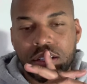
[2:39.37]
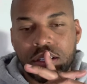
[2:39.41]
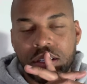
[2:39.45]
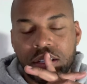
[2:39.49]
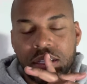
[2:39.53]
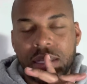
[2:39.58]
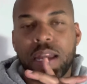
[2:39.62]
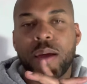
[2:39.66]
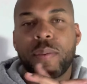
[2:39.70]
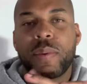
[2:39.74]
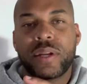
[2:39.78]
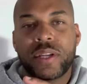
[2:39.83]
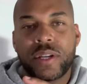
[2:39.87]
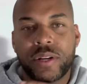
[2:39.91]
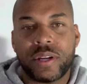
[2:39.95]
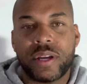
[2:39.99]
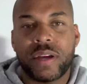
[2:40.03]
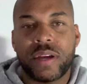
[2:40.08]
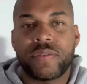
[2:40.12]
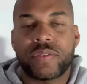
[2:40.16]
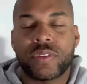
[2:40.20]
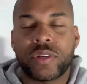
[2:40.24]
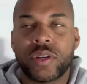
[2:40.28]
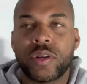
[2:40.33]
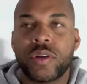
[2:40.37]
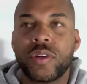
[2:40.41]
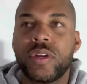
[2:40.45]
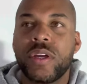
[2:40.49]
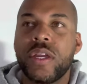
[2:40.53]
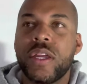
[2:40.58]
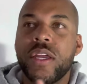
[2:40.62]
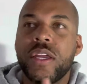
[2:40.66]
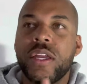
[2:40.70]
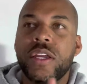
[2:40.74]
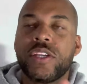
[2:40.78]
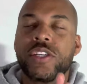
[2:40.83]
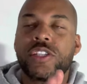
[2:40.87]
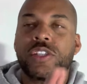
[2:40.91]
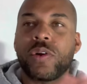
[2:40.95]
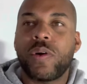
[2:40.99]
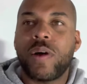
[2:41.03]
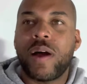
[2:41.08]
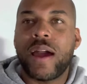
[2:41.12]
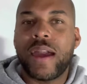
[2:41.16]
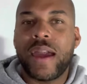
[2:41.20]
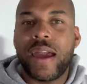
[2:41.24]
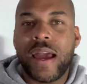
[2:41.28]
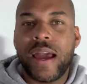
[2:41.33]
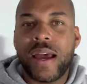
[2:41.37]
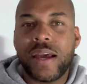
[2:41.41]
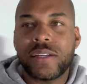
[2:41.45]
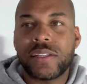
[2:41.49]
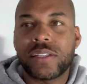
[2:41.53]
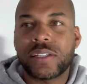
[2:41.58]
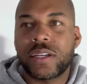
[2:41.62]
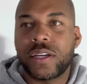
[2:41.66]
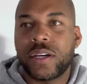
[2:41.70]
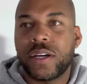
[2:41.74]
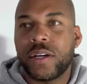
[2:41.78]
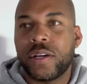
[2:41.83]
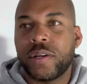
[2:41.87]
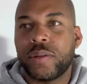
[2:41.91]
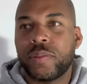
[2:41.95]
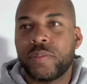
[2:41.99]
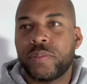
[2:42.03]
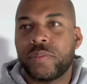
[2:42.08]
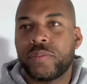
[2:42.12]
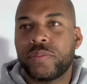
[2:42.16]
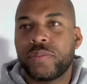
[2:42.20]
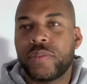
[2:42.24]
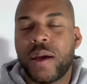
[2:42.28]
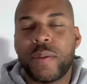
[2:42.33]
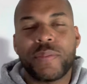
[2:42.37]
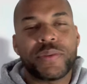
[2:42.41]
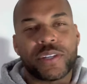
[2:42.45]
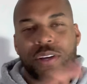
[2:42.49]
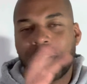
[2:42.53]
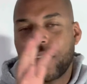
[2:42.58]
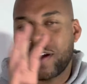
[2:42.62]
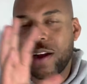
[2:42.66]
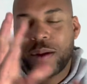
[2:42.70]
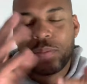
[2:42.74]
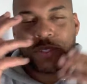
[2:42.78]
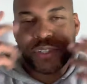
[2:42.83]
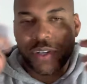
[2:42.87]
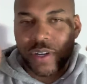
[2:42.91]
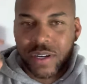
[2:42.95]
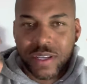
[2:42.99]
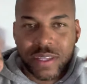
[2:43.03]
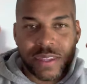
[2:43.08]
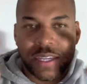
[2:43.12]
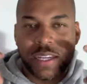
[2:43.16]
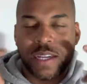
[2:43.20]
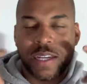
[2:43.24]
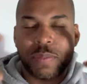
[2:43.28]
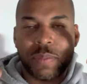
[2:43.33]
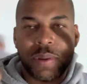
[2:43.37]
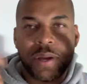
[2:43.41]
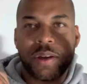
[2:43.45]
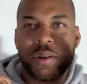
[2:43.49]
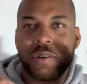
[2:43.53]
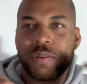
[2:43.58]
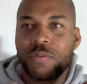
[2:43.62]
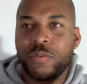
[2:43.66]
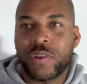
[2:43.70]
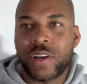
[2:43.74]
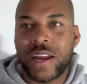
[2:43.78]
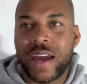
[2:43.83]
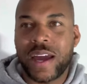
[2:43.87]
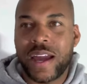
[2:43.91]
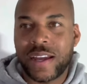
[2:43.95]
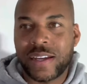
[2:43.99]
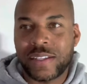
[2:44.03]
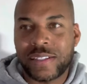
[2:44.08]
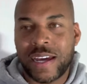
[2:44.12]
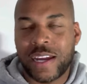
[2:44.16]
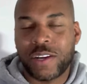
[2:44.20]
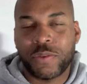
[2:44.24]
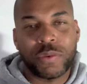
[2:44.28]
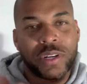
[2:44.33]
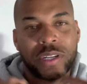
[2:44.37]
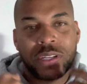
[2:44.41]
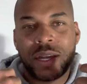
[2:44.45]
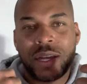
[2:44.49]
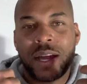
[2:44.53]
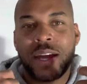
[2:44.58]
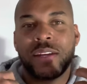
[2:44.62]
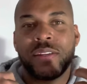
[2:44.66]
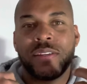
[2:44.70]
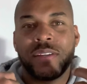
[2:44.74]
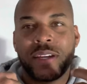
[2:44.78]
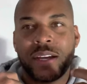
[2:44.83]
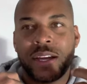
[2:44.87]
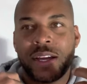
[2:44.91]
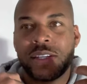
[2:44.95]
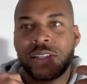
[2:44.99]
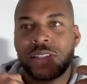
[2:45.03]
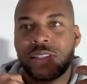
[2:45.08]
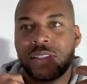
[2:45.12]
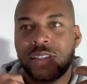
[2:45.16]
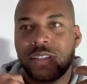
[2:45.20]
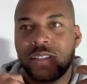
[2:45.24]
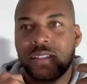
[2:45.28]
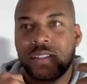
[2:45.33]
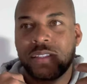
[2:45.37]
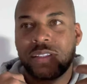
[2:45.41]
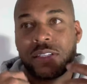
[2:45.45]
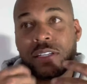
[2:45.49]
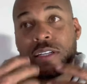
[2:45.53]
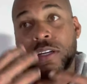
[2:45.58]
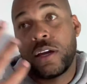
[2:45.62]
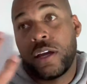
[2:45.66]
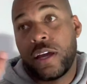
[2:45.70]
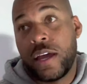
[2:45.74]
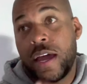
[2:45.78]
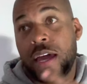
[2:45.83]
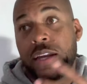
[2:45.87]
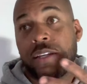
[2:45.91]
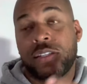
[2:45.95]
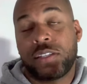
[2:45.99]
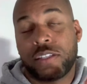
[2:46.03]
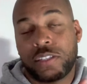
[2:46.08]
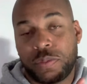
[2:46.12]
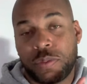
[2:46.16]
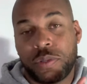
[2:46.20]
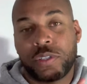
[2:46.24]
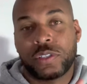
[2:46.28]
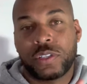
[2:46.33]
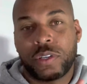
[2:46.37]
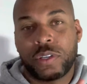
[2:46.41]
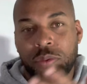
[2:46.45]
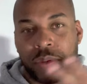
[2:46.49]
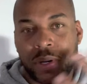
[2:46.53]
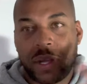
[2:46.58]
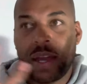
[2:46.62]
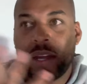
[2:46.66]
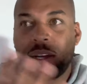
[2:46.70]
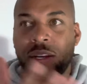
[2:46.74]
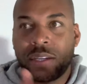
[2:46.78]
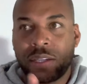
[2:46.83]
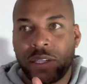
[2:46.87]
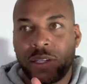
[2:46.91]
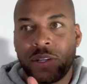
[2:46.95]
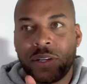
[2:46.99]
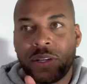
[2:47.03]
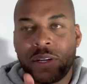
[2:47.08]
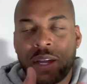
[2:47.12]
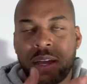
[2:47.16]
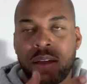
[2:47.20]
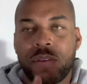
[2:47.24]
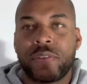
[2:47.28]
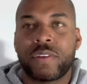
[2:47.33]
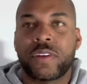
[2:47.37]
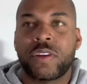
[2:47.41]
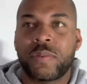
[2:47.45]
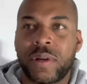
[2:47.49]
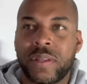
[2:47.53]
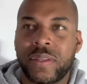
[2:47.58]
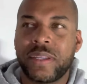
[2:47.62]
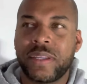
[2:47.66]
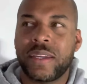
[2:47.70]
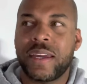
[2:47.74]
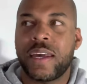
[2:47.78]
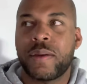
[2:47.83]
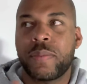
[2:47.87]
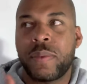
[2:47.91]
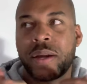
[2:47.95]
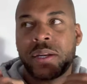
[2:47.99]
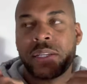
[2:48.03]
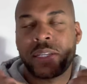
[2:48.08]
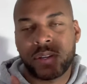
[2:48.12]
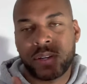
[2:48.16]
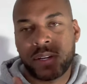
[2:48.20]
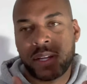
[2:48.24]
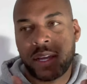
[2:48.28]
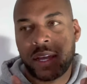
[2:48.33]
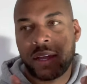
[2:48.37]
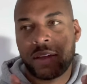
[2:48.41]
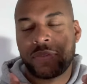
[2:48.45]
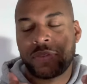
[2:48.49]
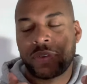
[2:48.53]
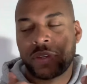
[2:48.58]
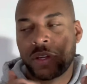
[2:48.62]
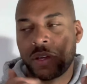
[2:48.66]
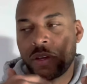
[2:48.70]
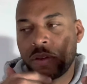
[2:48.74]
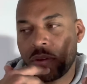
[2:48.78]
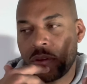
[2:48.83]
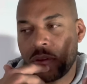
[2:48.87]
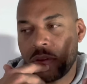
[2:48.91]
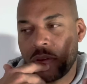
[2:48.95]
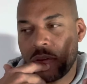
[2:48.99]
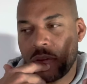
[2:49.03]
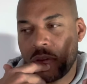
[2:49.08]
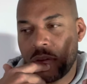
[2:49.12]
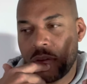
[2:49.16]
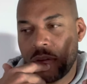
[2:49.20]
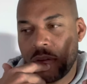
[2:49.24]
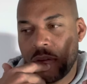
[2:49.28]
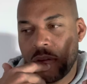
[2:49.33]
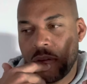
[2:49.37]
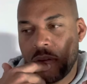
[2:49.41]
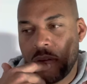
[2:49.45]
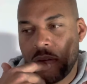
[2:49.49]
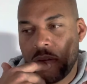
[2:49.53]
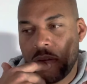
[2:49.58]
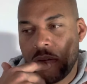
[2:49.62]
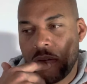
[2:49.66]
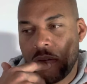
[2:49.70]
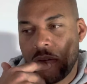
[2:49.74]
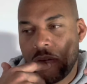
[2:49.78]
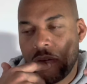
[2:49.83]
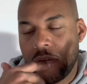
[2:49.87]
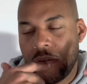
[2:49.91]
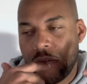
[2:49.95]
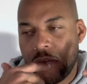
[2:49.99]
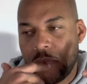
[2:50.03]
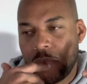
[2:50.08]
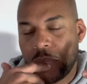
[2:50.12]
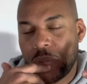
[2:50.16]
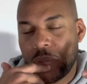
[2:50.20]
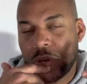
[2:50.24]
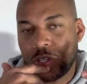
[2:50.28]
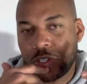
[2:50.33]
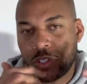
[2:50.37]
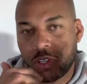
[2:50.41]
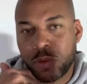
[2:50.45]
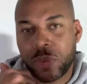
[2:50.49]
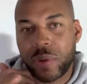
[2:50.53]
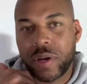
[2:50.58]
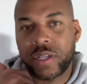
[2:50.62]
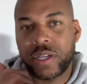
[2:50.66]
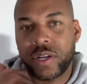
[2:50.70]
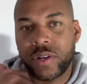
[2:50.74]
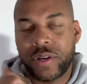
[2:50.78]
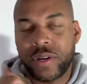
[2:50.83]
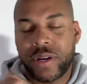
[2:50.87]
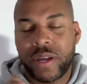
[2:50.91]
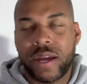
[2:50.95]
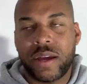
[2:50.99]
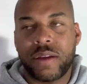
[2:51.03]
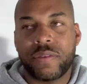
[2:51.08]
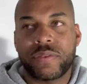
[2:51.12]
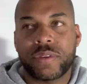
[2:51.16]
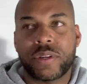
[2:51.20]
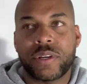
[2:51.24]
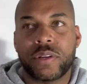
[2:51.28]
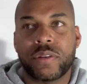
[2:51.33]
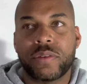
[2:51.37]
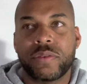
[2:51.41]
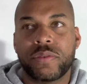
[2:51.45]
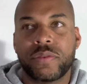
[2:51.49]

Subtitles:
Yeah, about a year and a half ago. So I asked, I'm sorry, I'm trying to think about when because I don't want to lie to you guys, saying I had it 6 months ago and I had like a year and a half ago, but I think I had about a year and a half ago. Pretty sure about a year and a half ago.